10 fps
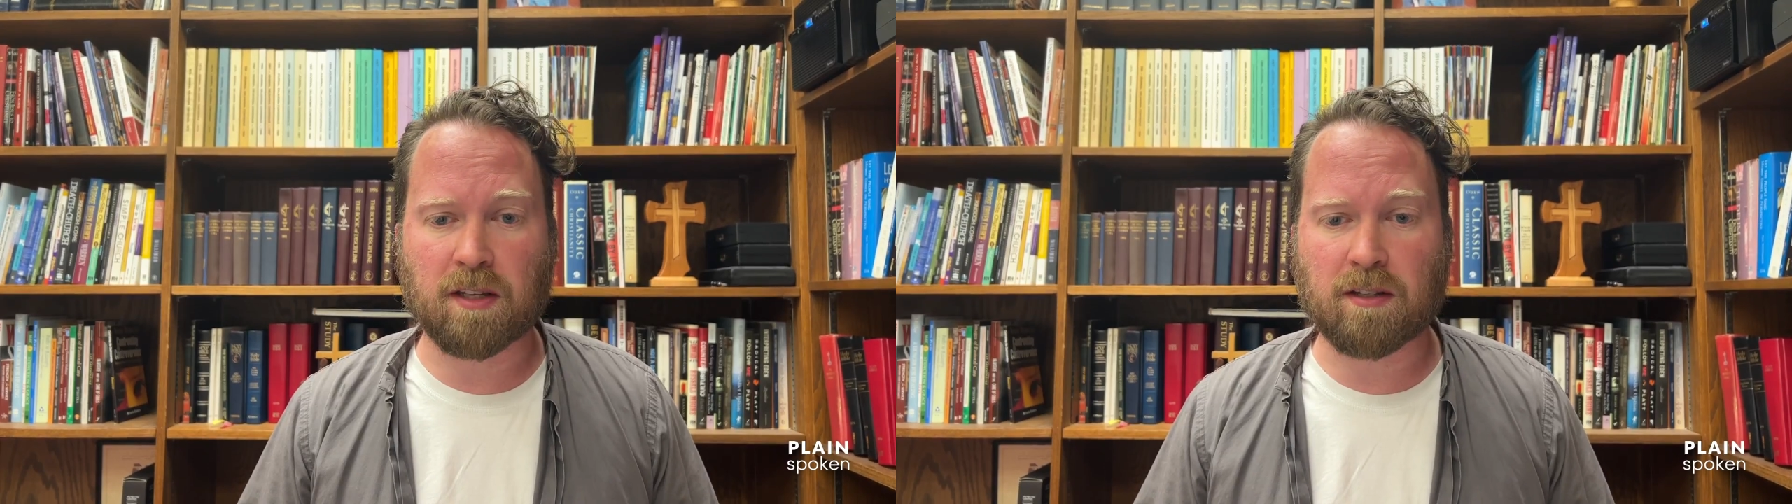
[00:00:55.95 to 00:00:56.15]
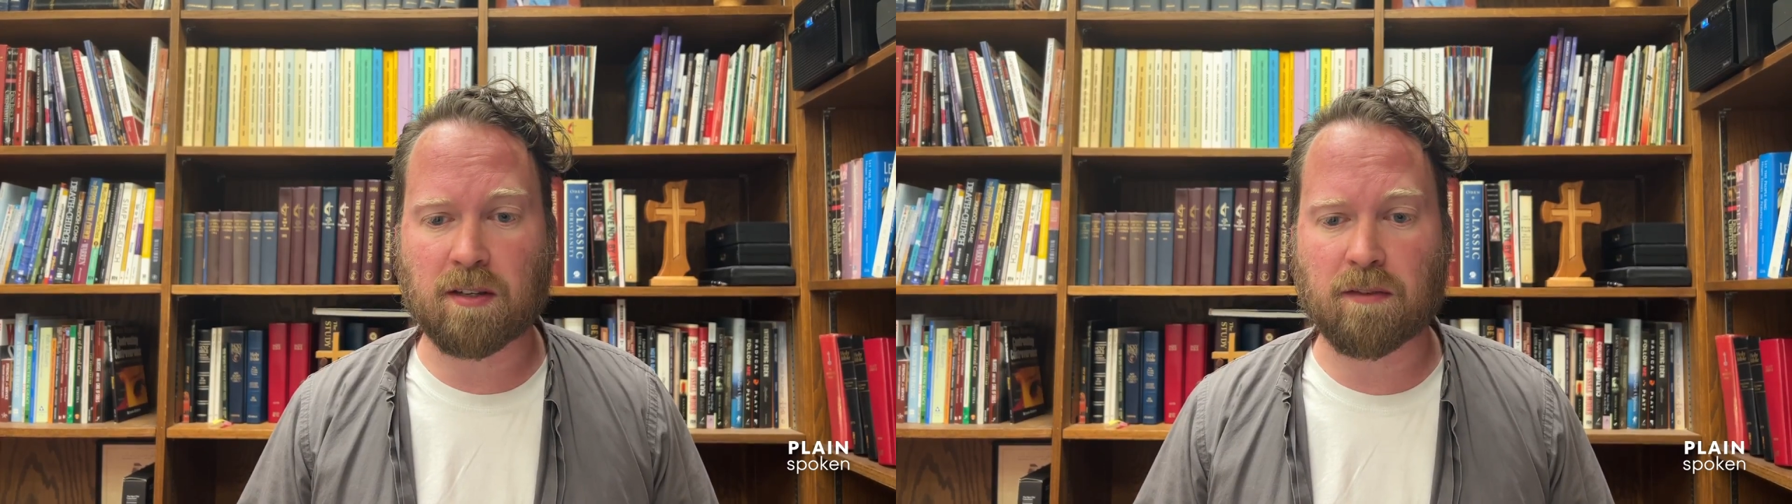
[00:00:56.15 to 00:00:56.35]

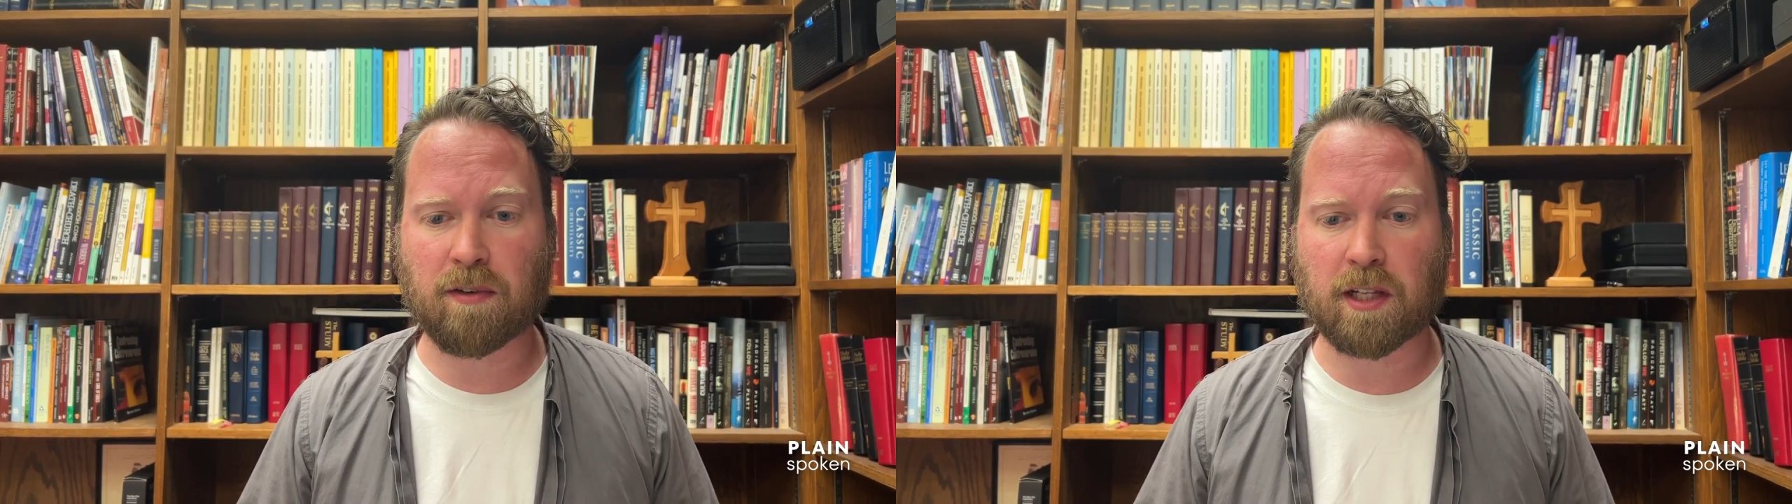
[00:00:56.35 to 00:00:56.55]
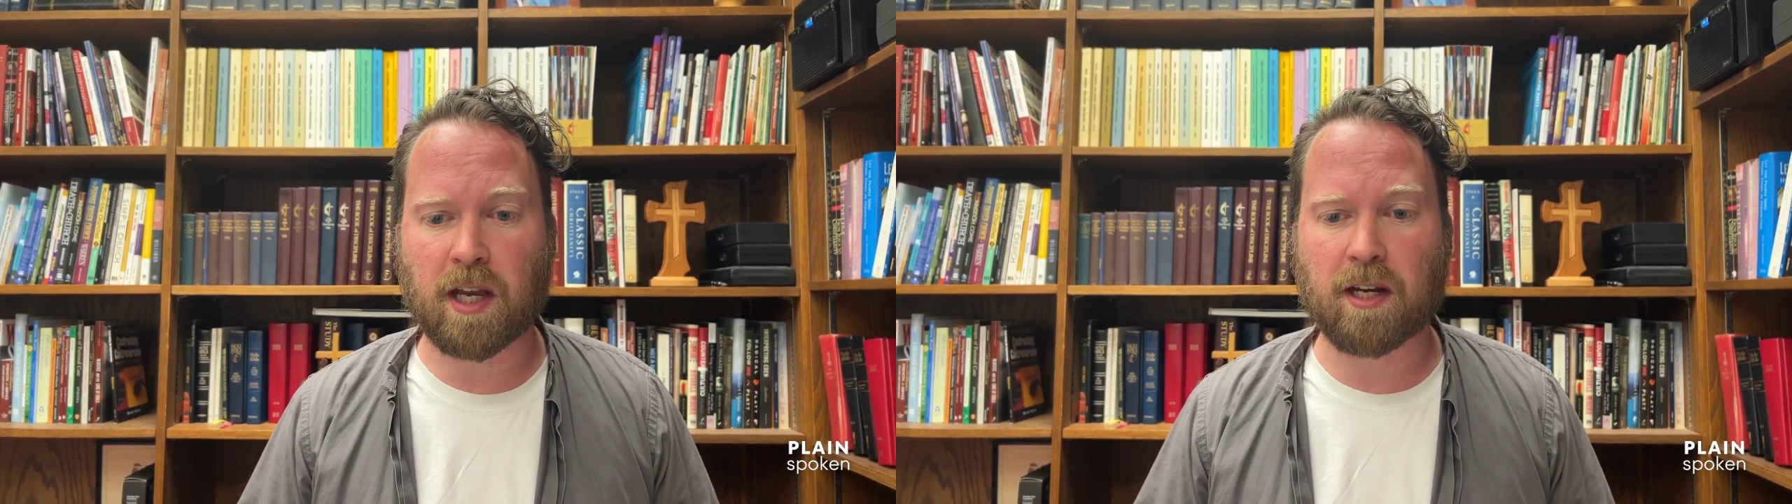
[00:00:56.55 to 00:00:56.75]
has
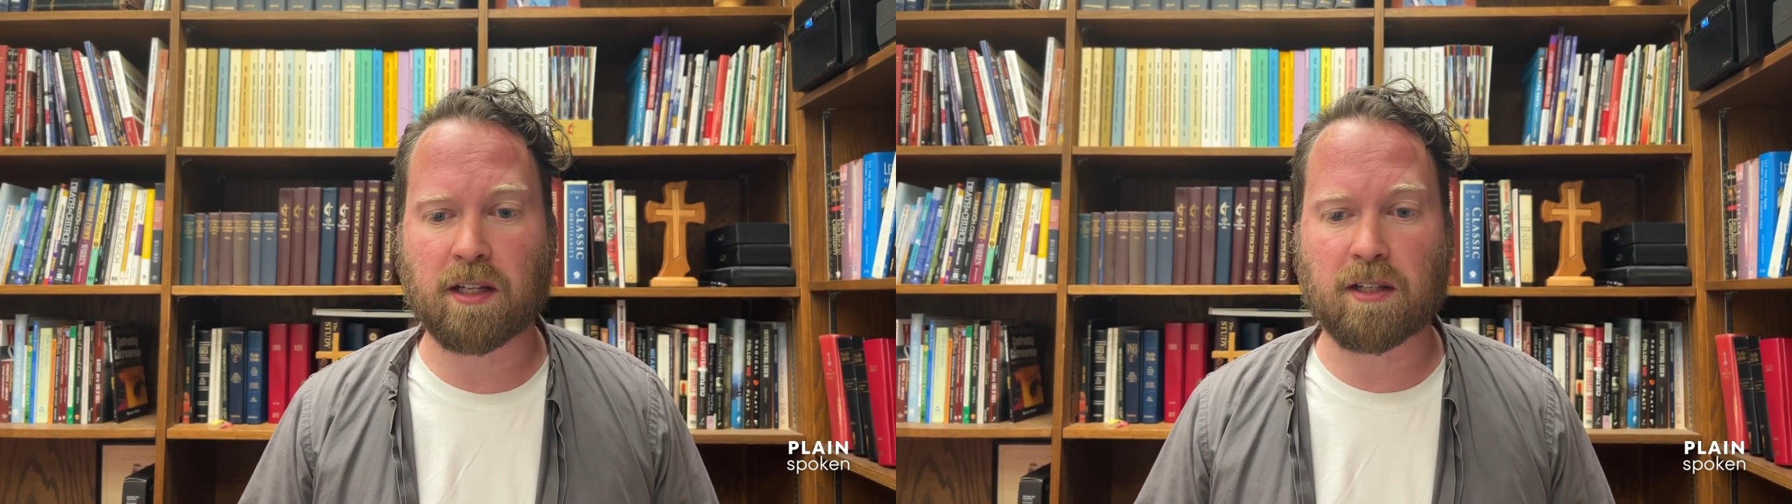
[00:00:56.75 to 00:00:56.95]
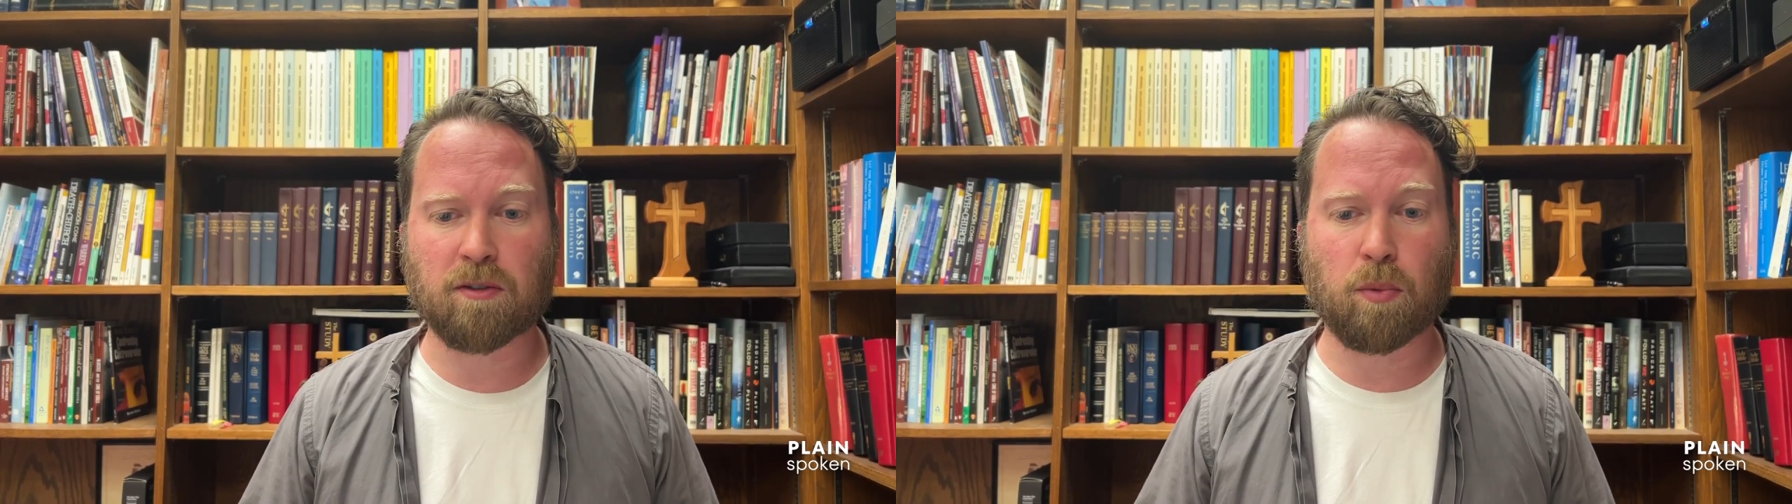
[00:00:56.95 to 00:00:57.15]

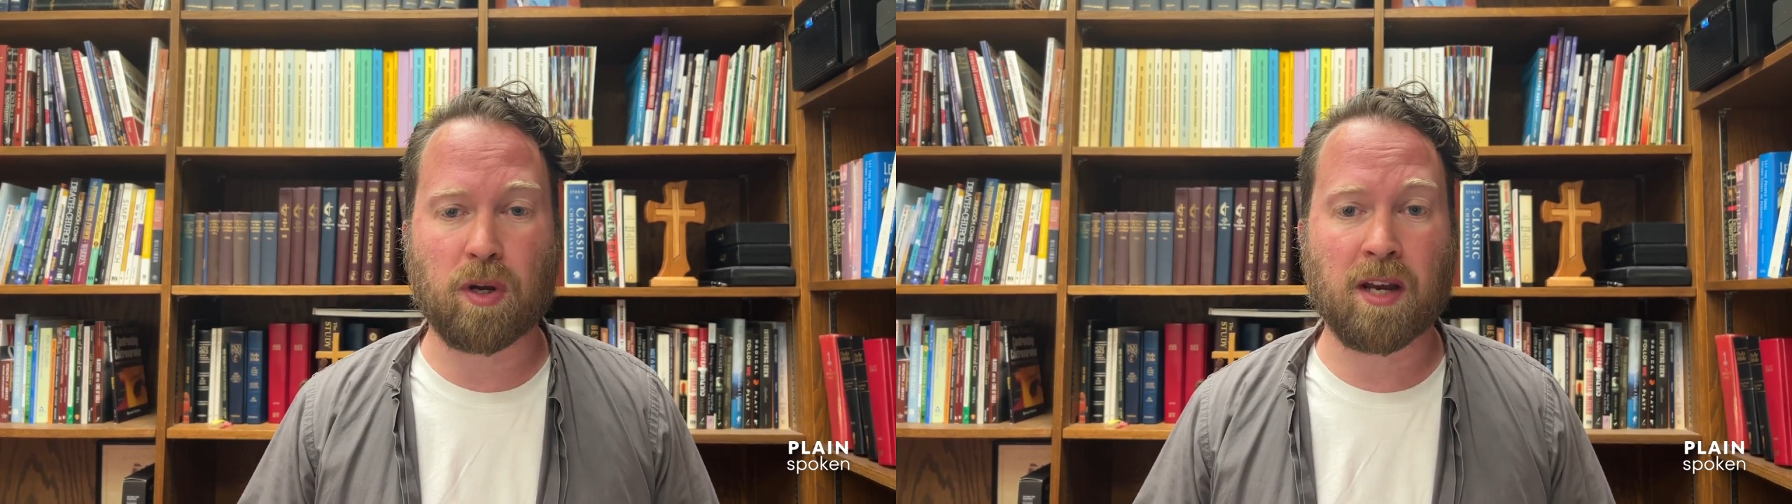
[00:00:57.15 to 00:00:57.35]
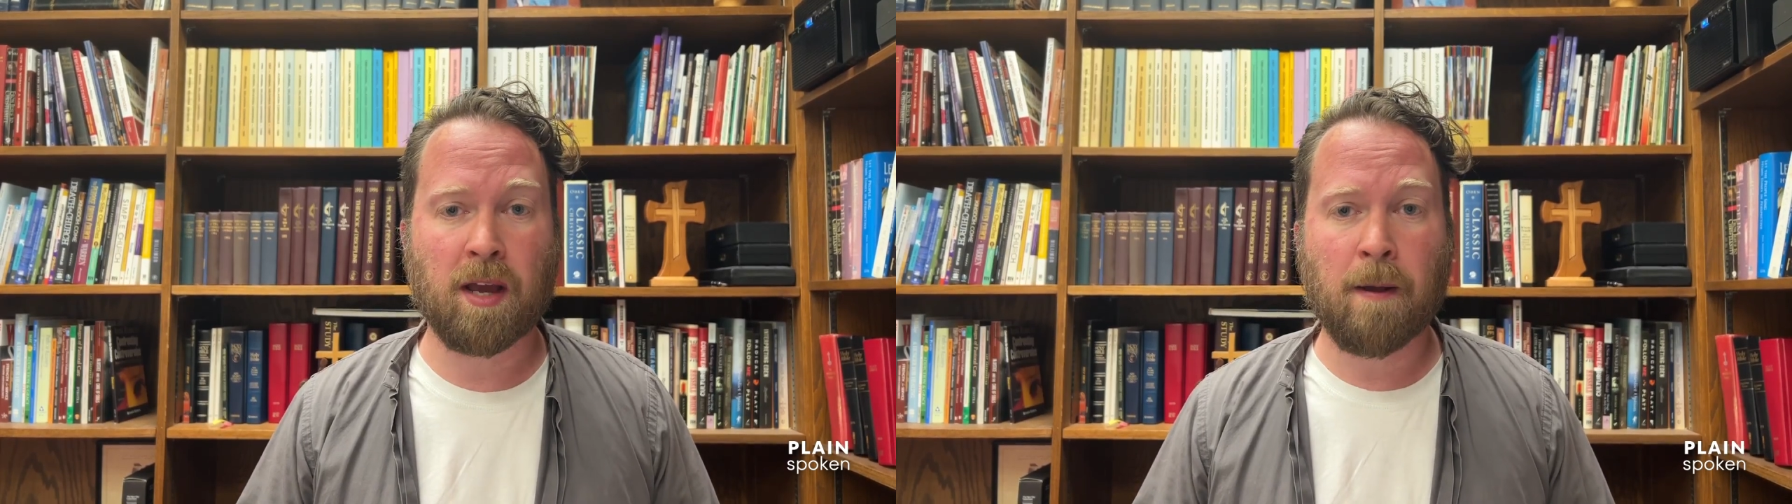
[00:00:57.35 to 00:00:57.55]
disaffiliated at this
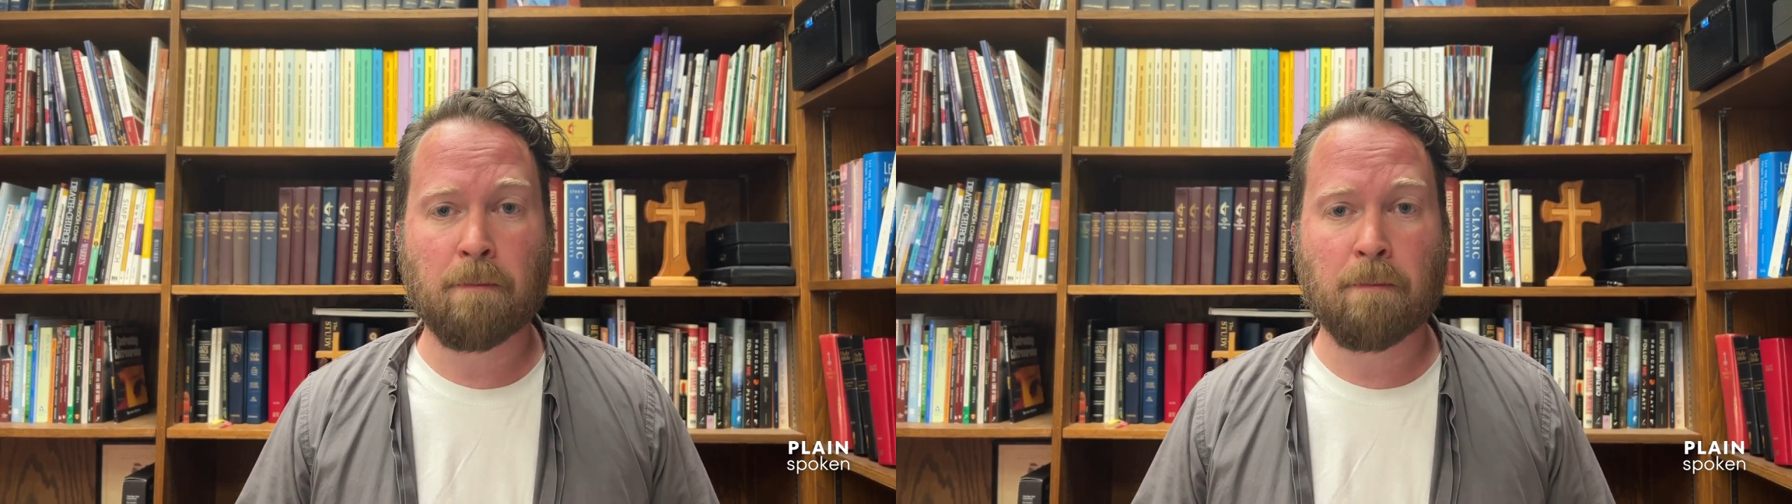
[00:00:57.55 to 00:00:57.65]
point,